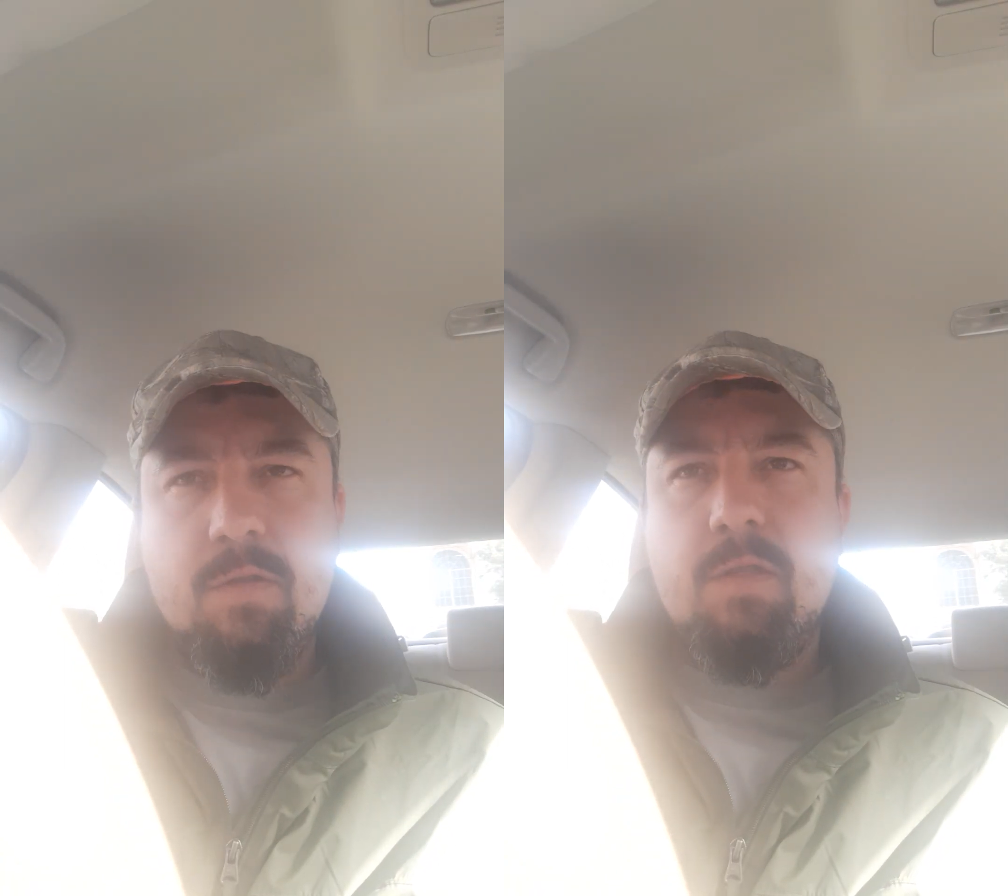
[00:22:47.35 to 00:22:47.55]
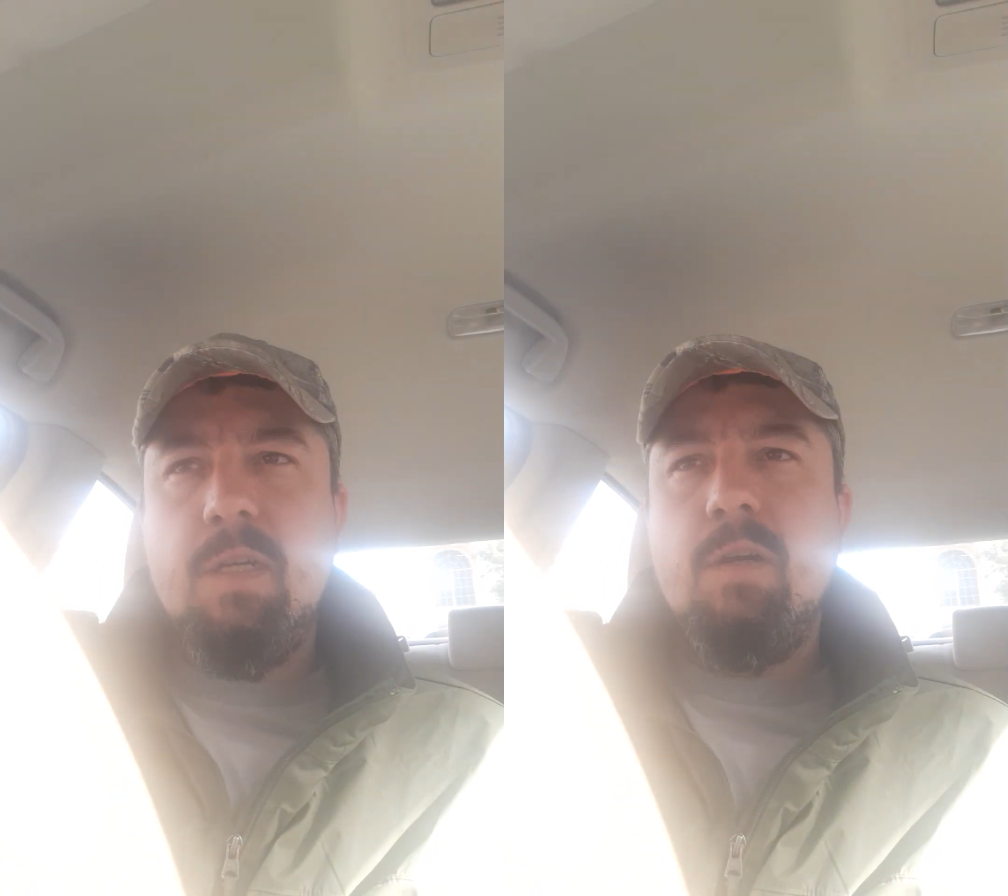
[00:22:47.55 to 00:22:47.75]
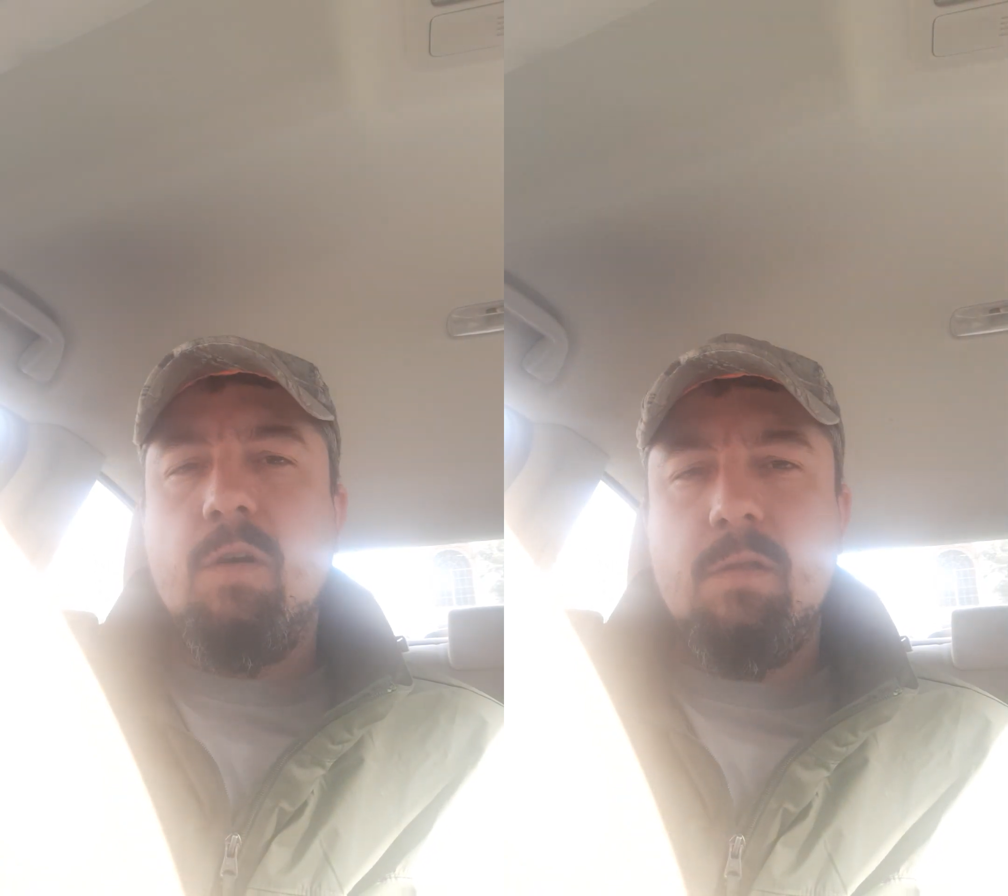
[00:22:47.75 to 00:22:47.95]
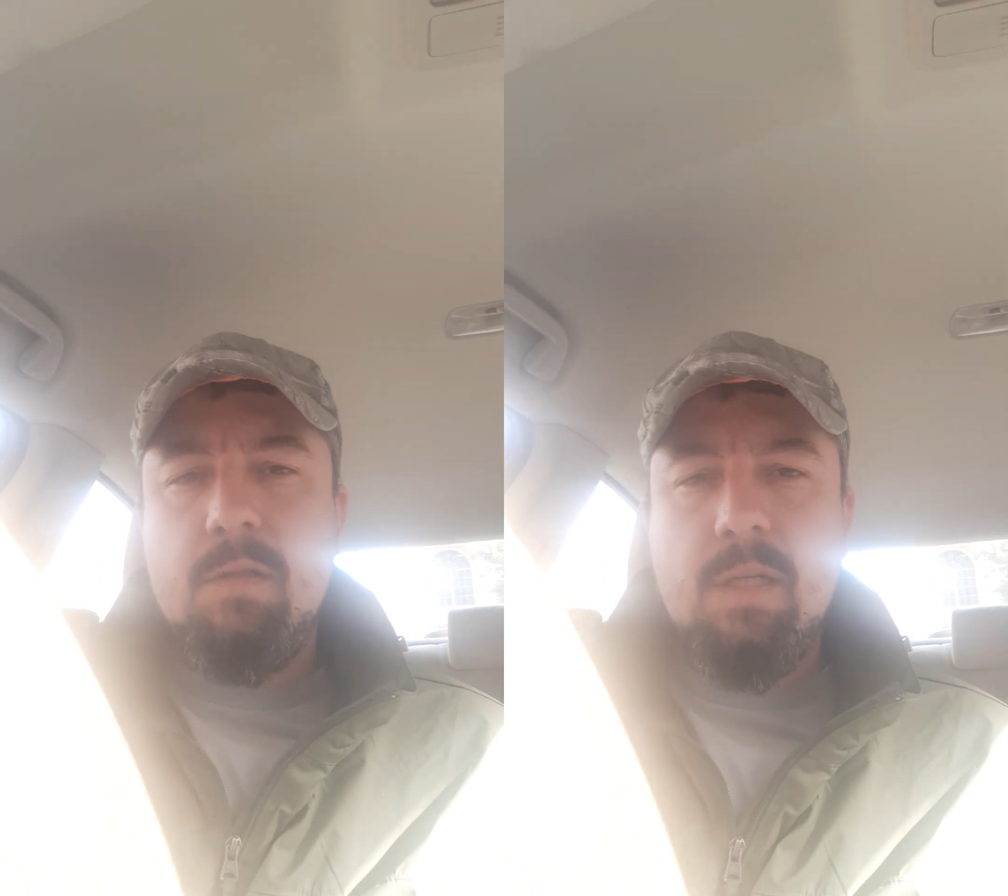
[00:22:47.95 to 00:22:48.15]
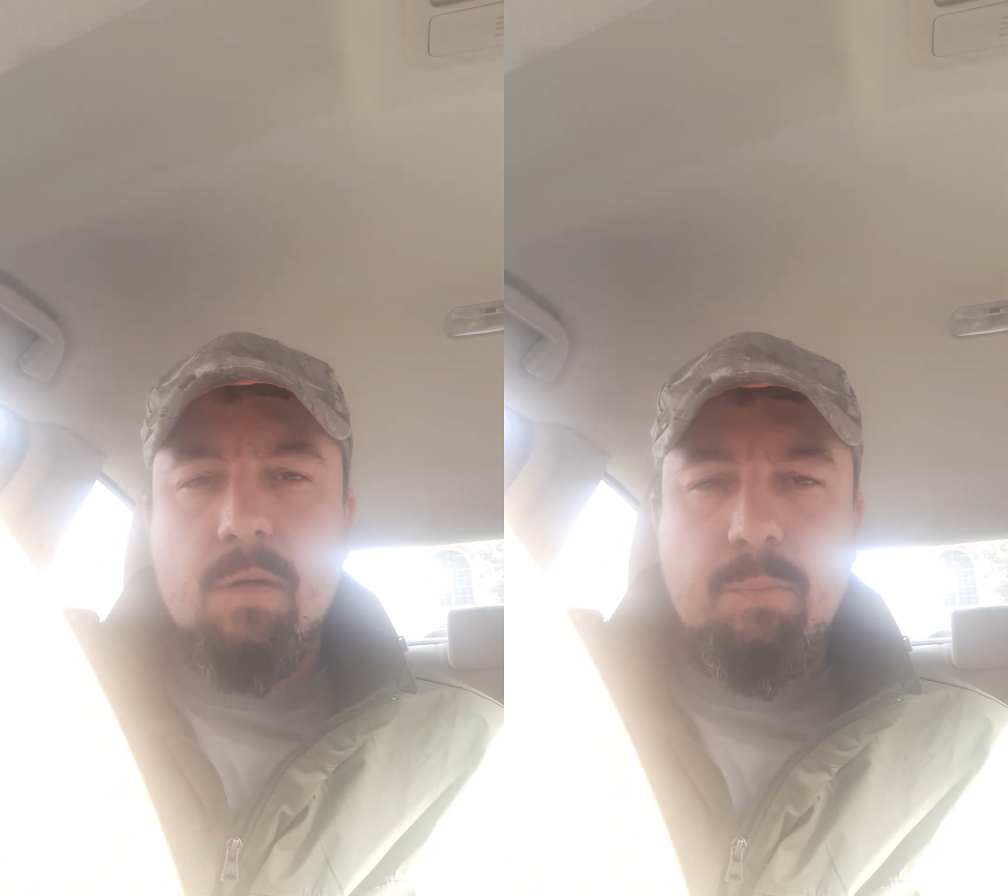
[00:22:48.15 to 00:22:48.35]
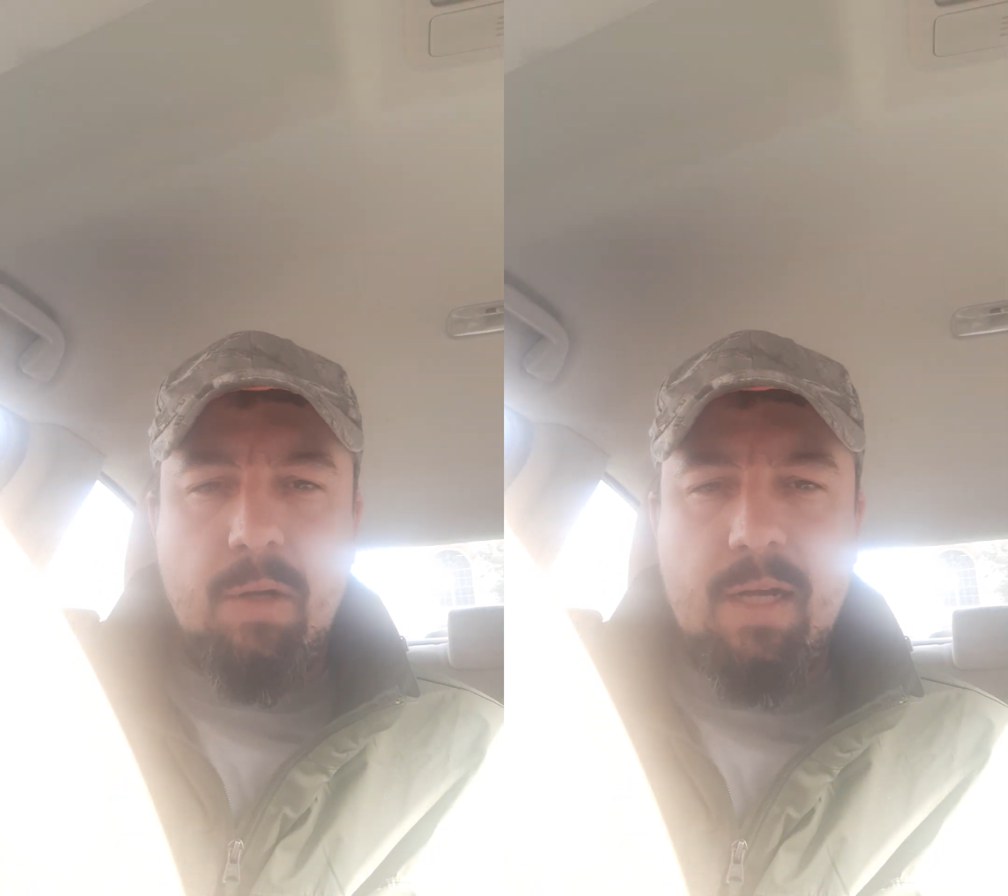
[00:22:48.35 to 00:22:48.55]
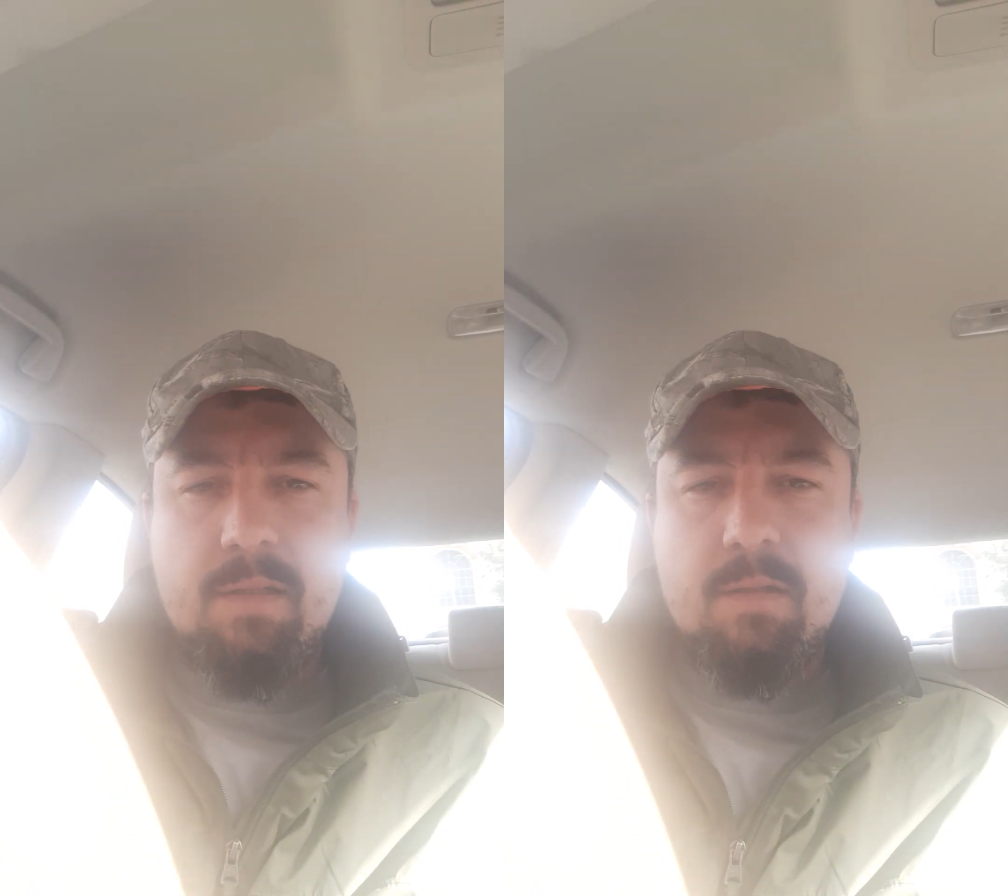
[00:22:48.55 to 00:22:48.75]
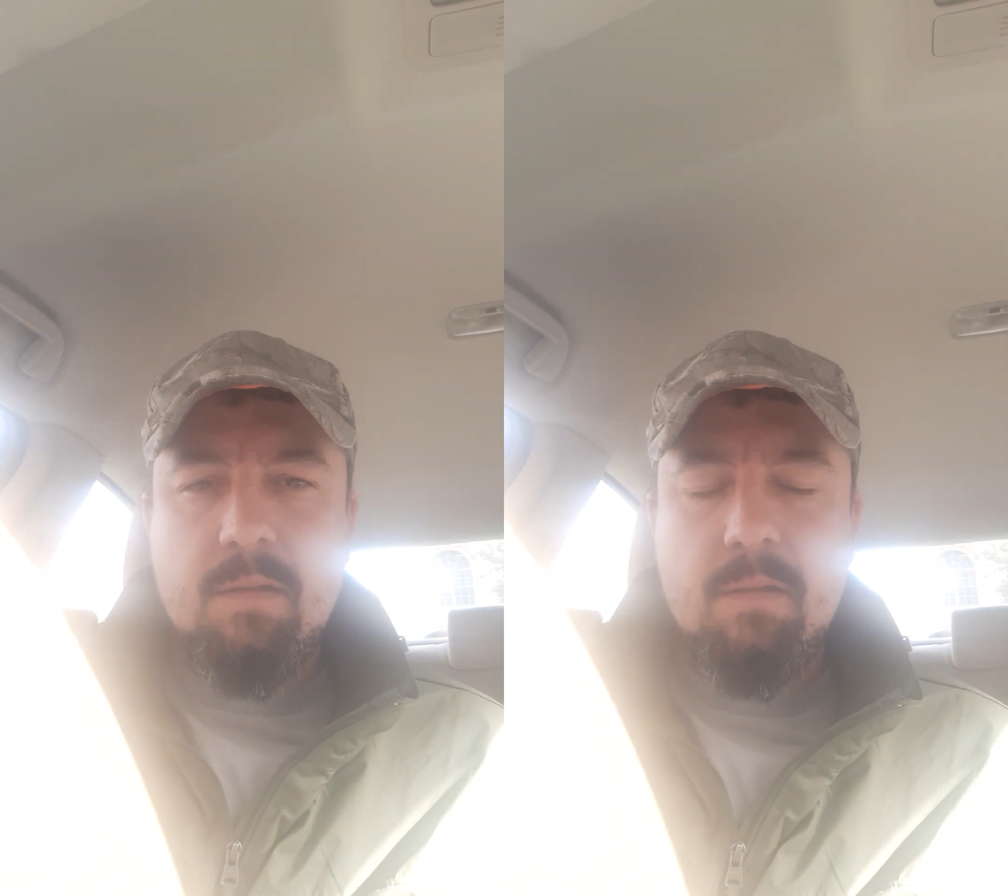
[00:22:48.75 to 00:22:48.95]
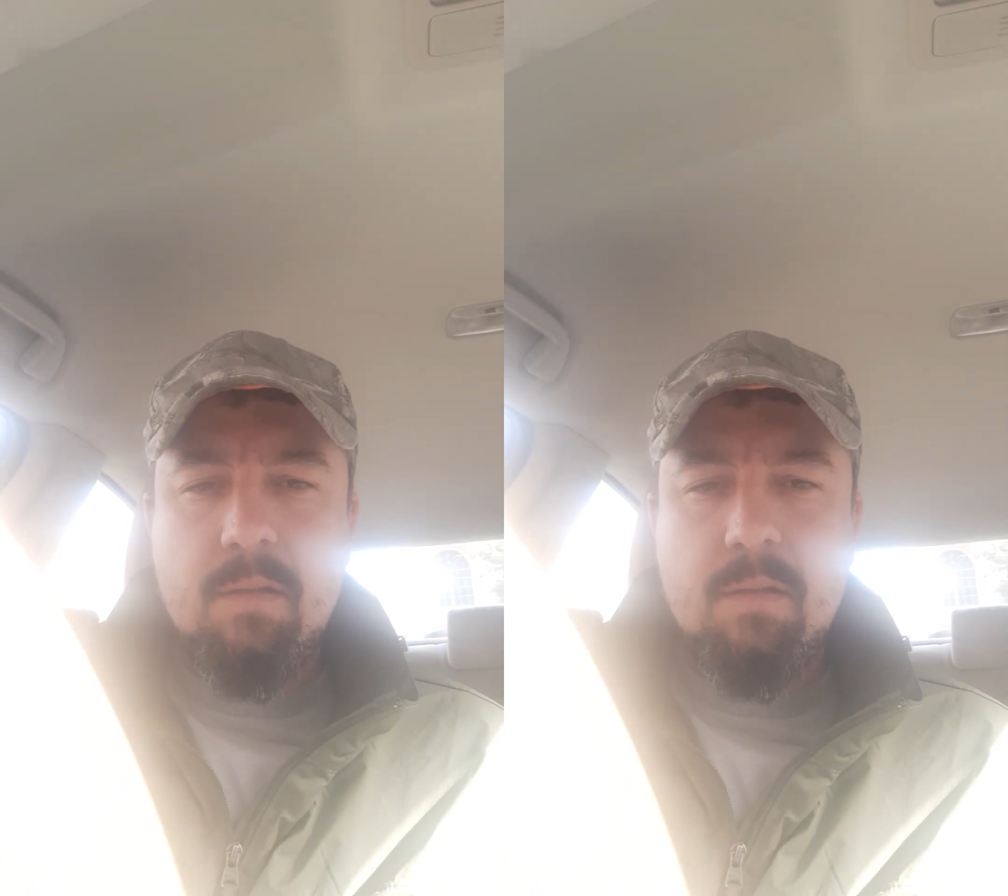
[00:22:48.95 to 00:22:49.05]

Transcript: see on the dinner plates